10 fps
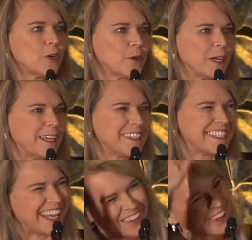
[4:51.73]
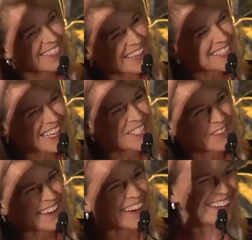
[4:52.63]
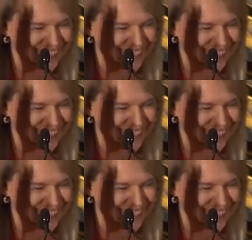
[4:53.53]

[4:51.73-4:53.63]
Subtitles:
who are here tonight with us. Hi, sweetheart.